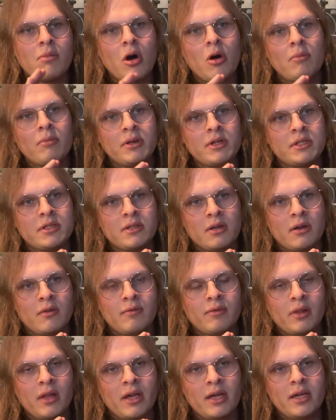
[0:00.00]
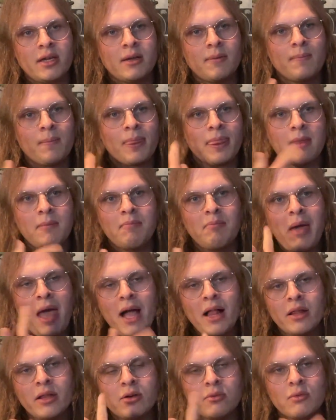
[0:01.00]
moment of like
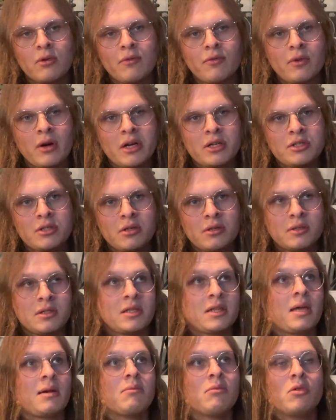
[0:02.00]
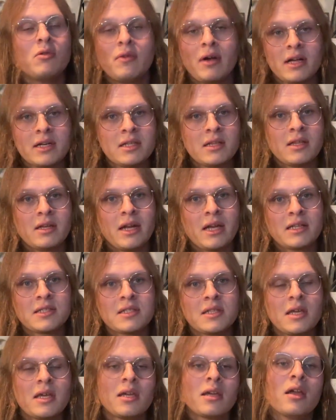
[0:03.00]
palate refresher to then move on to the
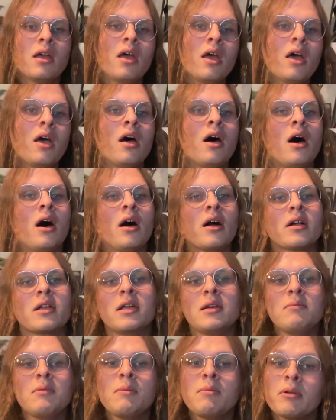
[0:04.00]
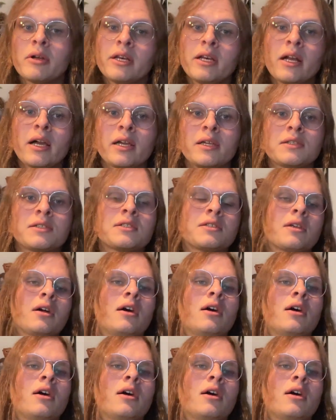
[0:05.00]
next thing can be pretty nice.